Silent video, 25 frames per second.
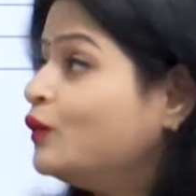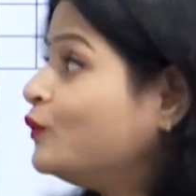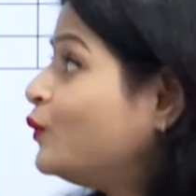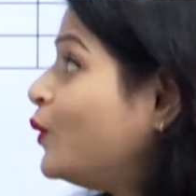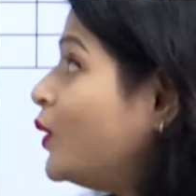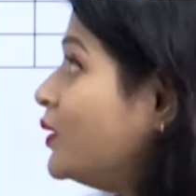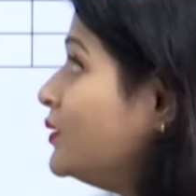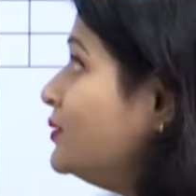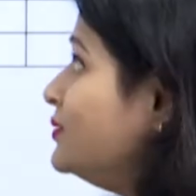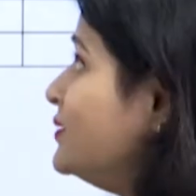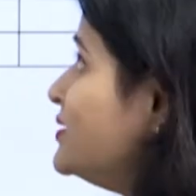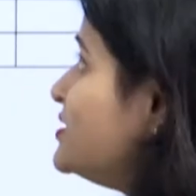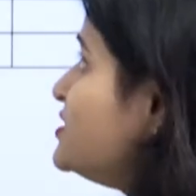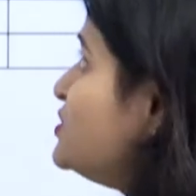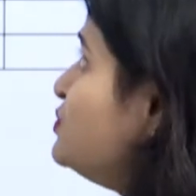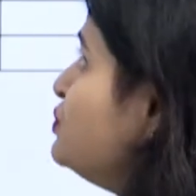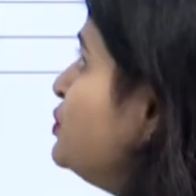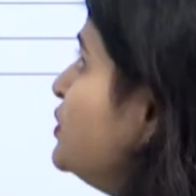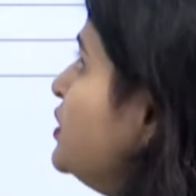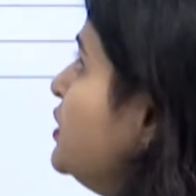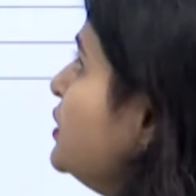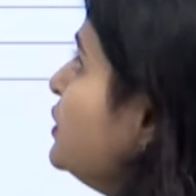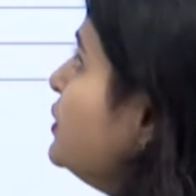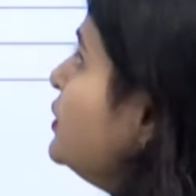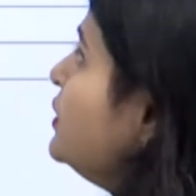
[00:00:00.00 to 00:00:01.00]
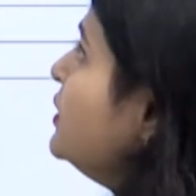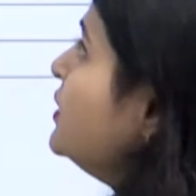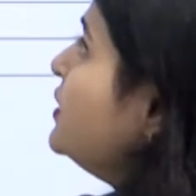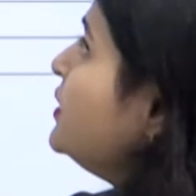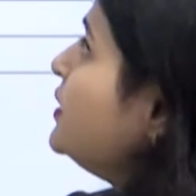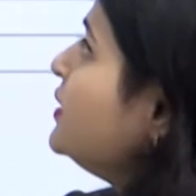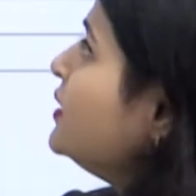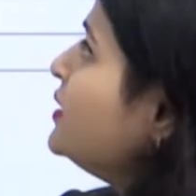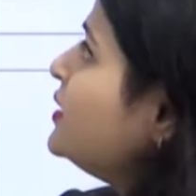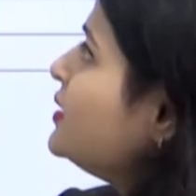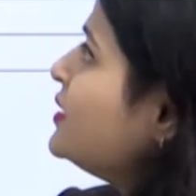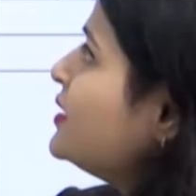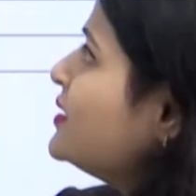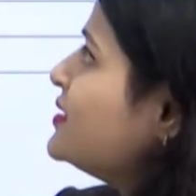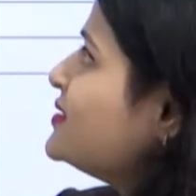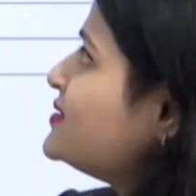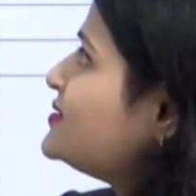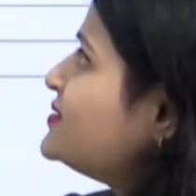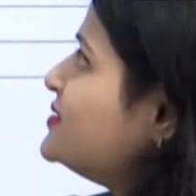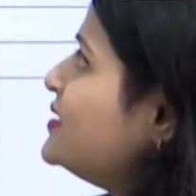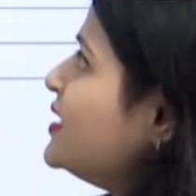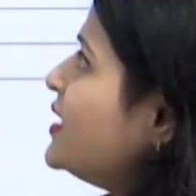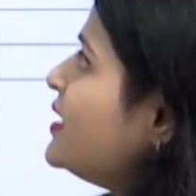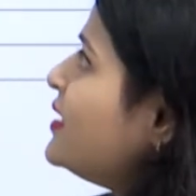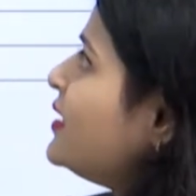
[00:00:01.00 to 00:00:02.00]
For this particular year, is
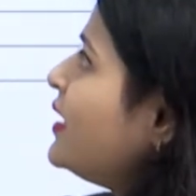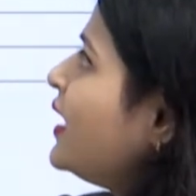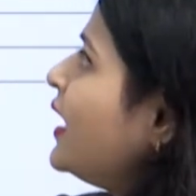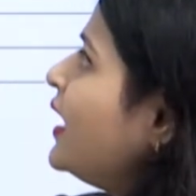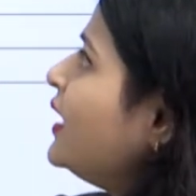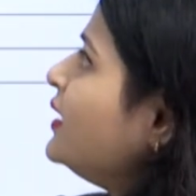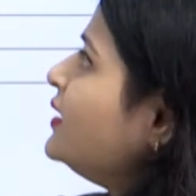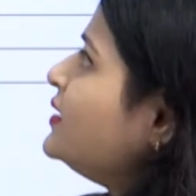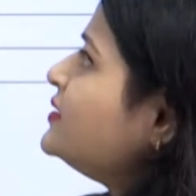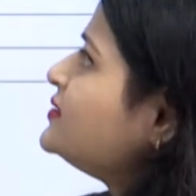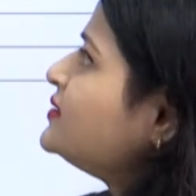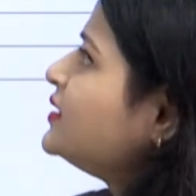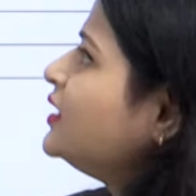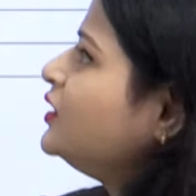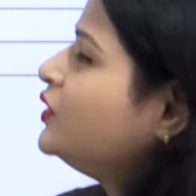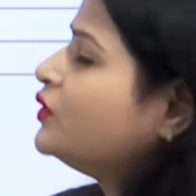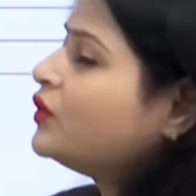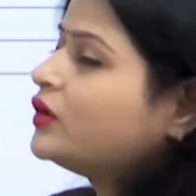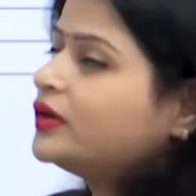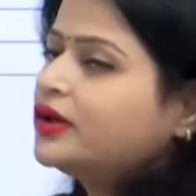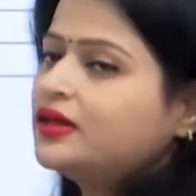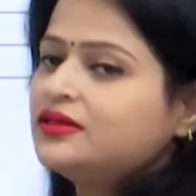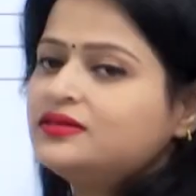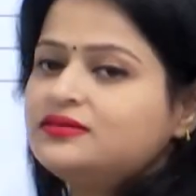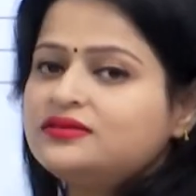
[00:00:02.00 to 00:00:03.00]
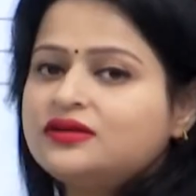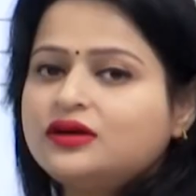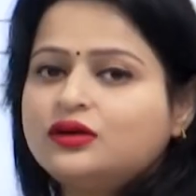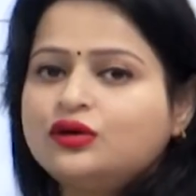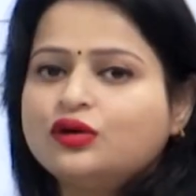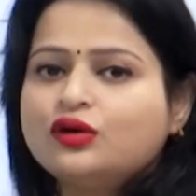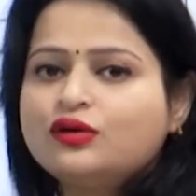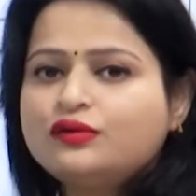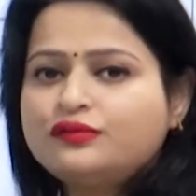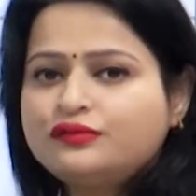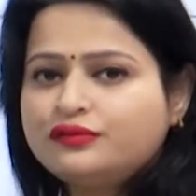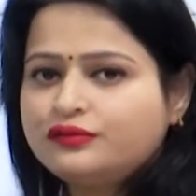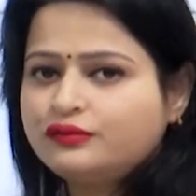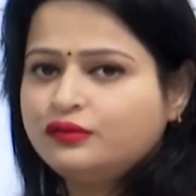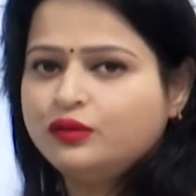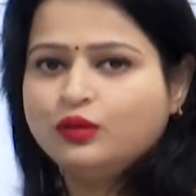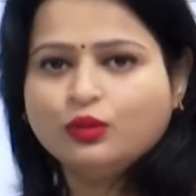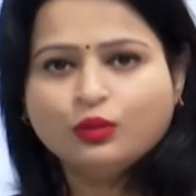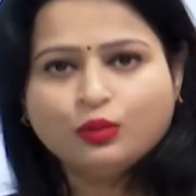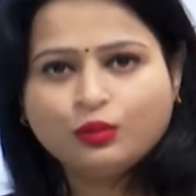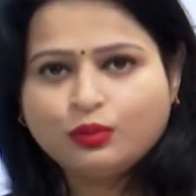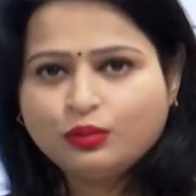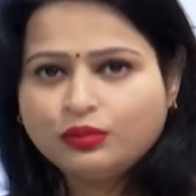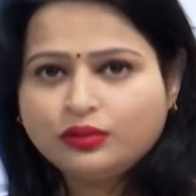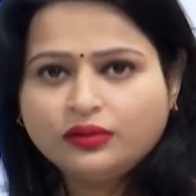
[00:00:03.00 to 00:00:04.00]
there any set on and set off?
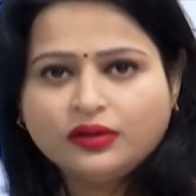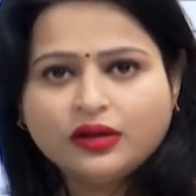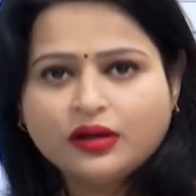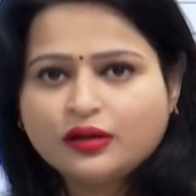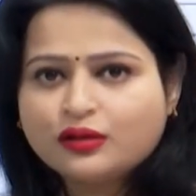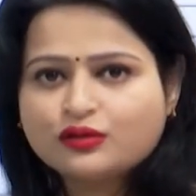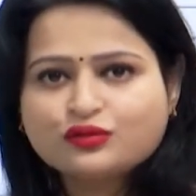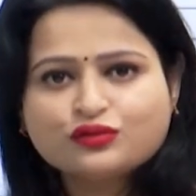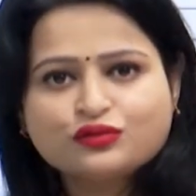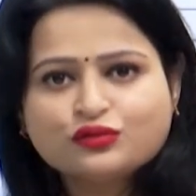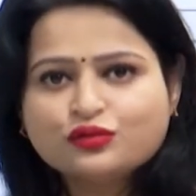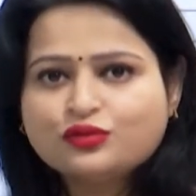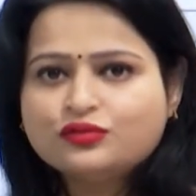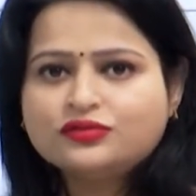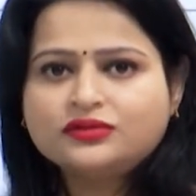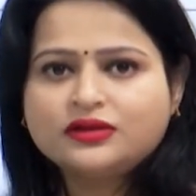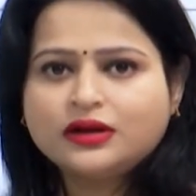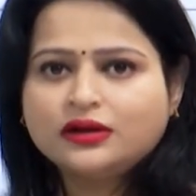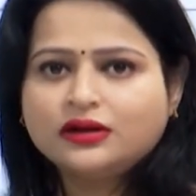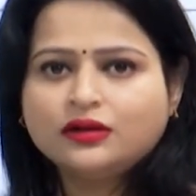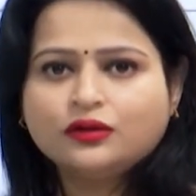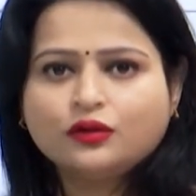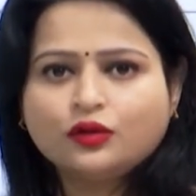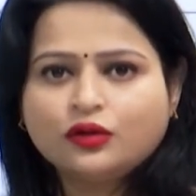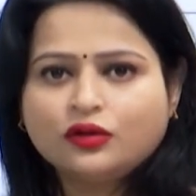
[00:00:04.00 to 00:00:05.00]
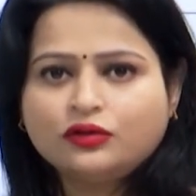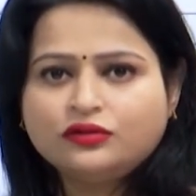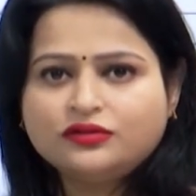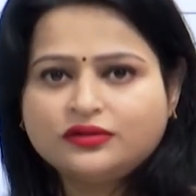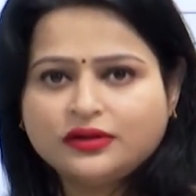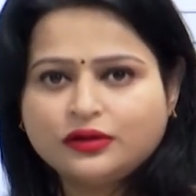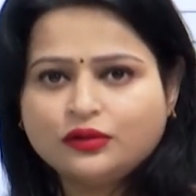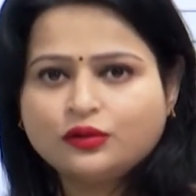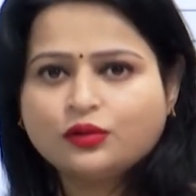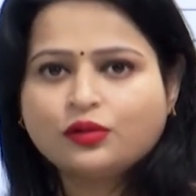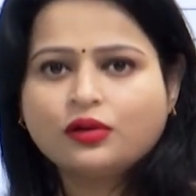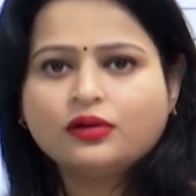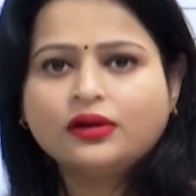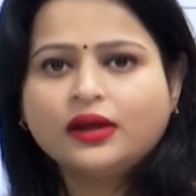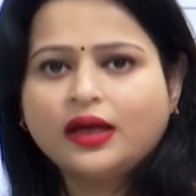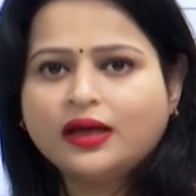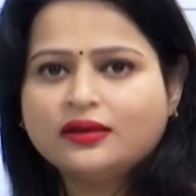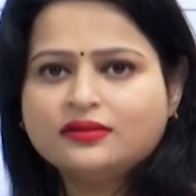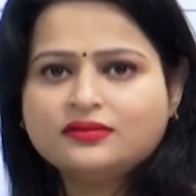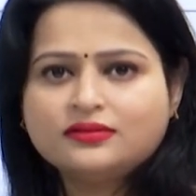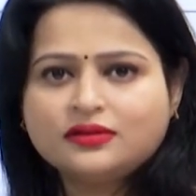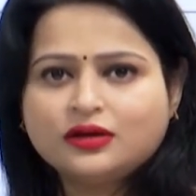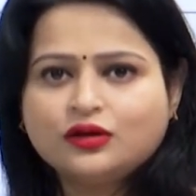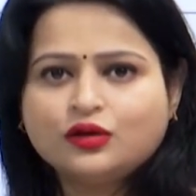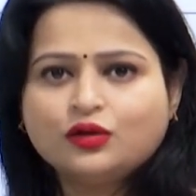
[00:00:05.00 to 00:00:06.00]
No, there is no set on, set on
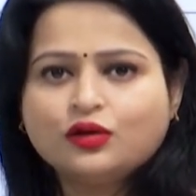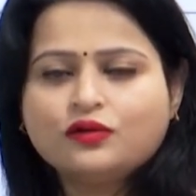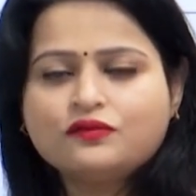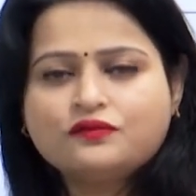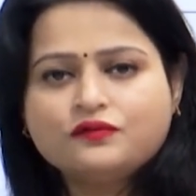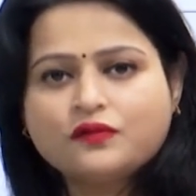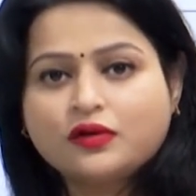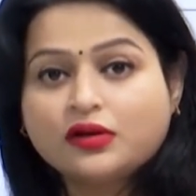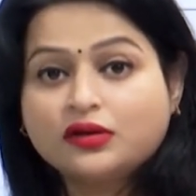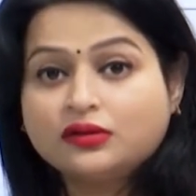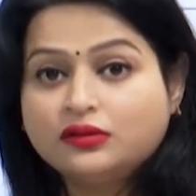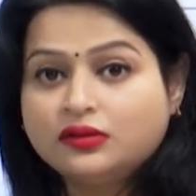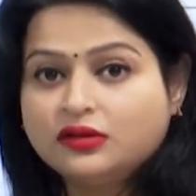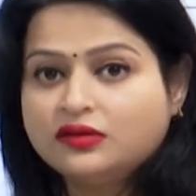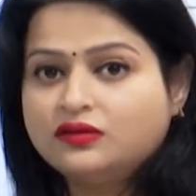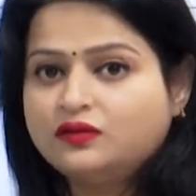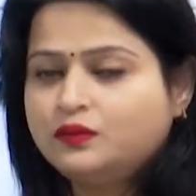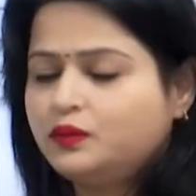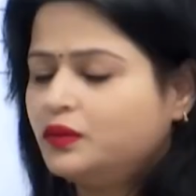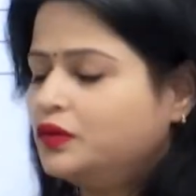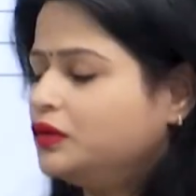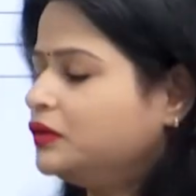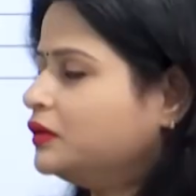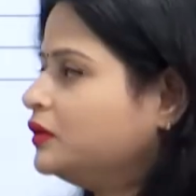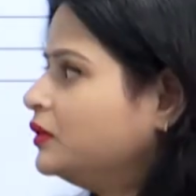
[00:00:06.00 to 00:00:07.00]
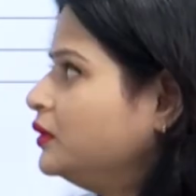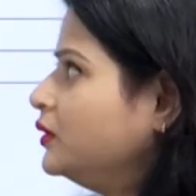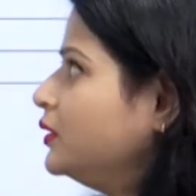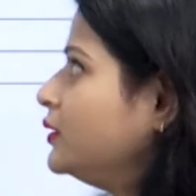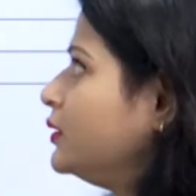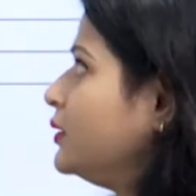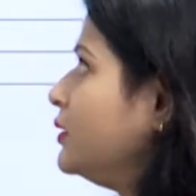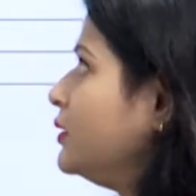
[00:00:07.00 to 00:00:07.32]
and set off for this particular